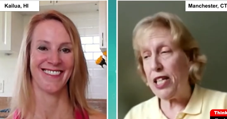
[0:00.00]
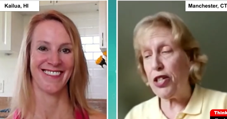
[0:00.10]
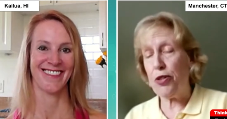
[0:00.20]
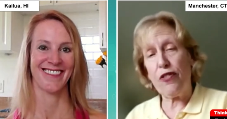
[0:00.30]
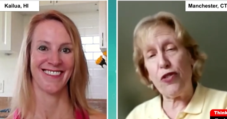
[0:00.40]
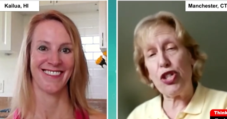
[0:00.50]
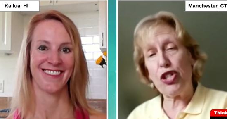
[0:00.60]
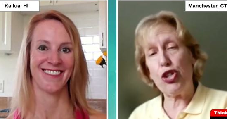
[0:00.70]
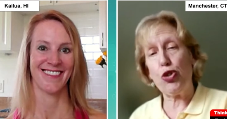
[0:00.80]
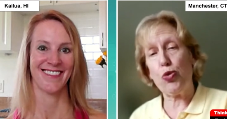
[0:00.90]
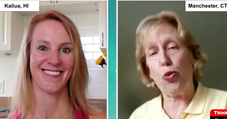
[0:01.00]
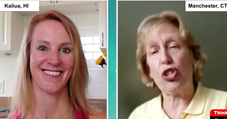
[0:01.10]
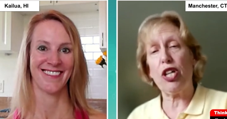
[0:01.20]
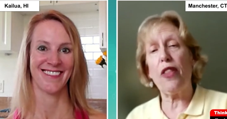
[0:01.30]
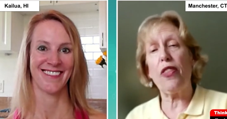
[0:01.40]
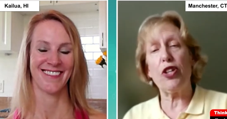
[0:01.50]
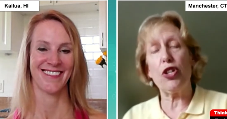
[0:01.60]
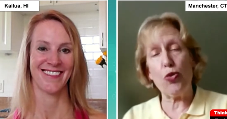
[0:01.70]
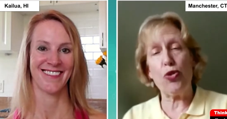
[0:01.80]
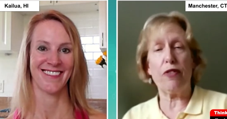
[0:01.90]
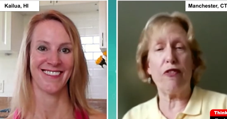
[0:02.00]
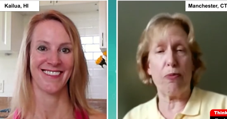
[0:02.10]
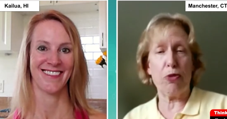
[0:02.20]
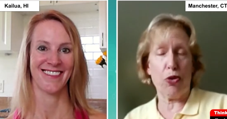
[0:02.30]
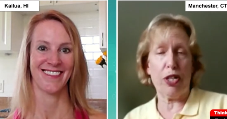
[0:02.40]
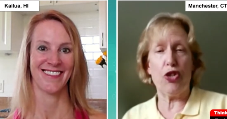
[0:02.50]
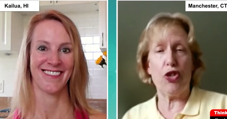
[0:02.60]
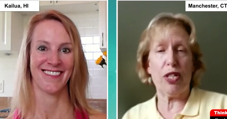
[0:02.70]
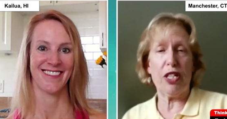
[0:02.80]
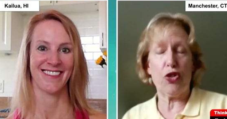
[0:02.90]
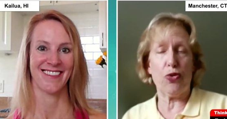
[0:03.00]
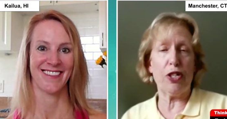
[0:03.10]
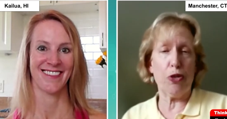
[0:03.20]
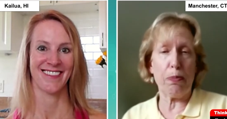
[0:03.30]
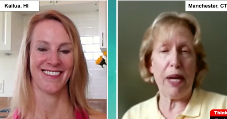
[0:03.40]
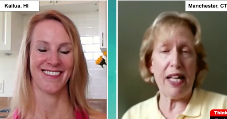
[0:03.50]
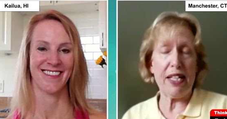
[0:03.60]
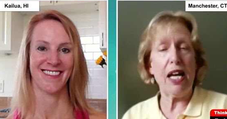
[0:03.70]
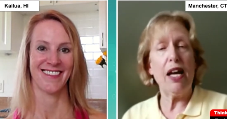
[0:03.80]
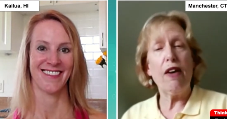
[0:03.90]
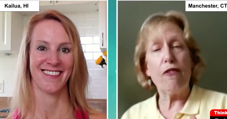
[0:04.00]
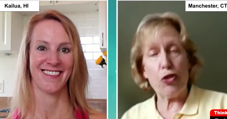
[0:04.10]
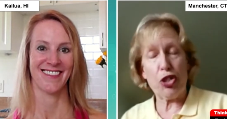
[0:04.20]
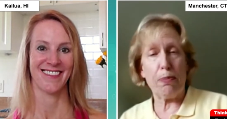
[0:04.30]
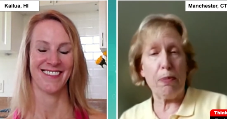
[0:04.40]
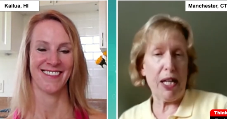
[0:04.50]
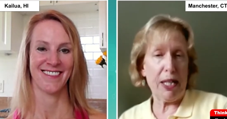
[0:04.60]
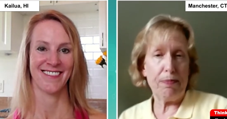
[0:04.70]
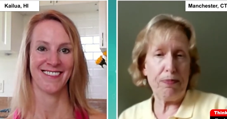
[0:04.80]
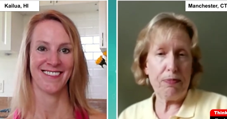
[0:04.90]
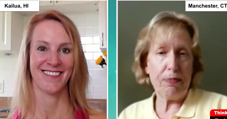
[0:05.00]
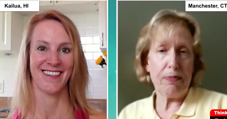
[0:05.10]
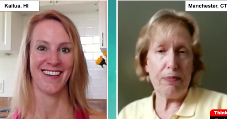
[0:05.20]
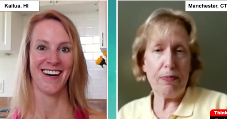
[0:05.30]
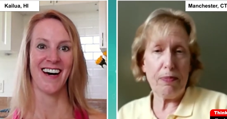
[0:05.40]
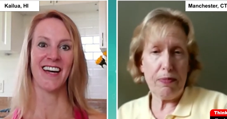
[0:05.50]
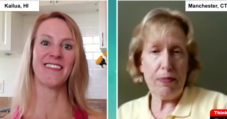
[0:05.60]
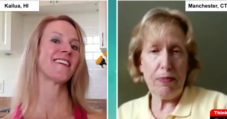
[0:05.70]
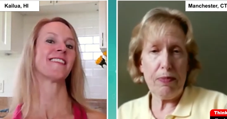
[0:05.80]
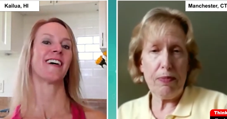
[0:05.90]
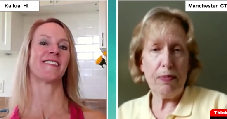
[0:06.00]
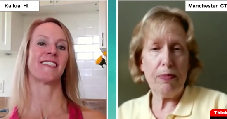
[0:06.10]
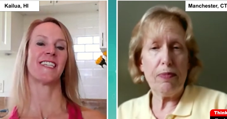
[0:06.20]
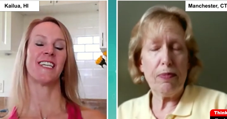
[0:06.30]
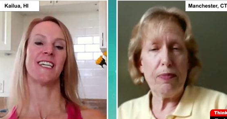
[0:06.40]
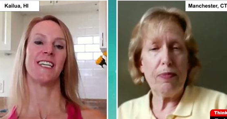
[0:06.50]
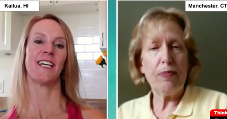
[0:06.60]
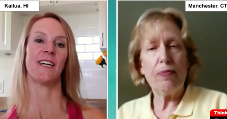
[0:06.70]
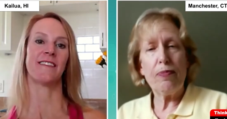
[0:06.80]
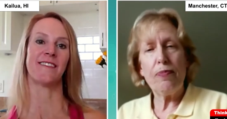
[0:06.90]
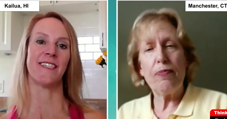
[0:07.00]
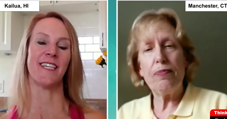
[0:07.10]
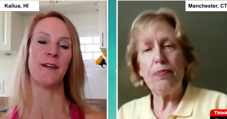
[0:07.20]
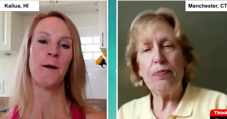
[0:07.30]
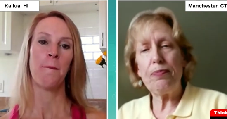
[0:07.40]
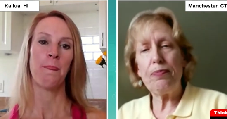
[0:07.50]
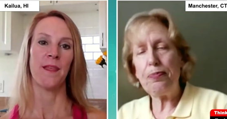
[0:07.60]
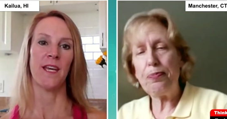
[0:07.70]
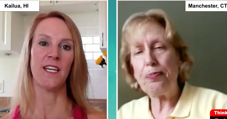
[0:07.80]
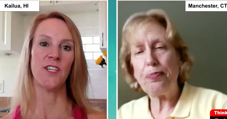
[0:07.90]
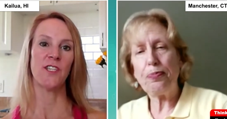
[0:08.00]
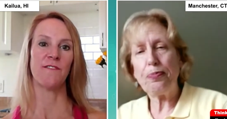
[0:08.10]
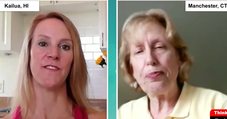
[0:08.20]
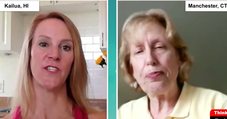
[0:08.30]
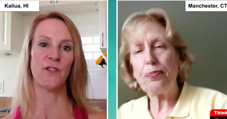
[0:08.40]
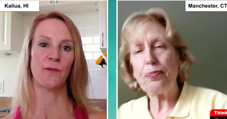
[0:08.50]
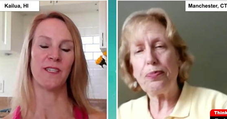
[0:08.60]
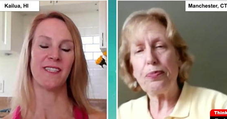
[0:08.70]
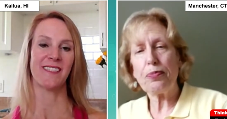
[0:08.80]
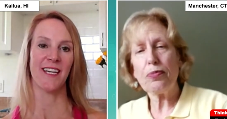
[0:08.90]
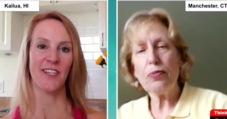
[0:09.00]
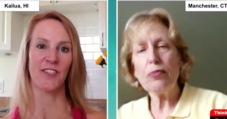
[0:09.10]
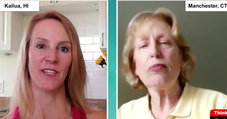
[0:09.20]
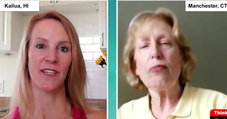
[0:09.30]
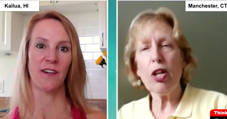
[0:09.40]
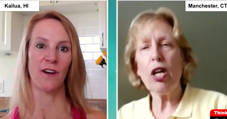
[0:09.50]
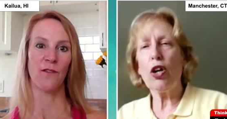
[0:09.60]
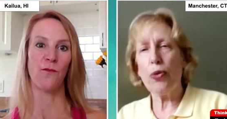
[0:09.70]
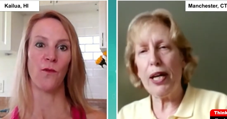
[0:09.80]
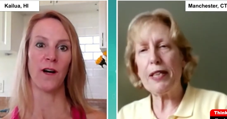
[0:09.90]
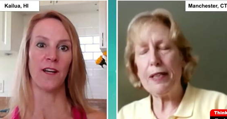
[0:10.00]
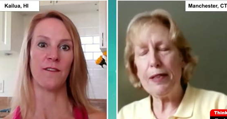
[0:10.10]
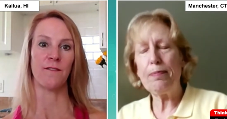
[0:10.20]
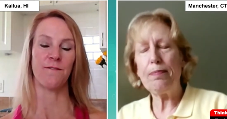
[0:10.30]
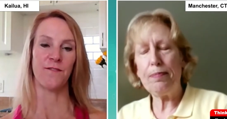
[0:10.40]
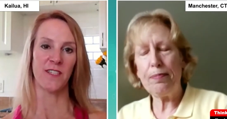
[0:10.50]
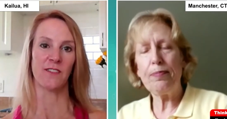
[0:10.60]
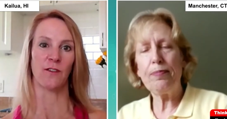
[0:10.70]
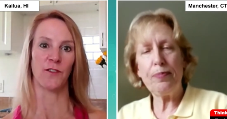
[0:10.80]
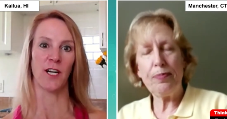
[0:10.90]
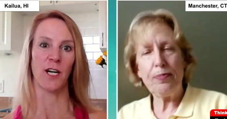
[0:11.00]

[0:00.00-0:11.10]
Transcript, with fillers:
Speaker 1: needed different tissues worked on than you did from your injury history and your past versus mine.
Speaker 2: I think that's key. It's the individualization of Correct. what physical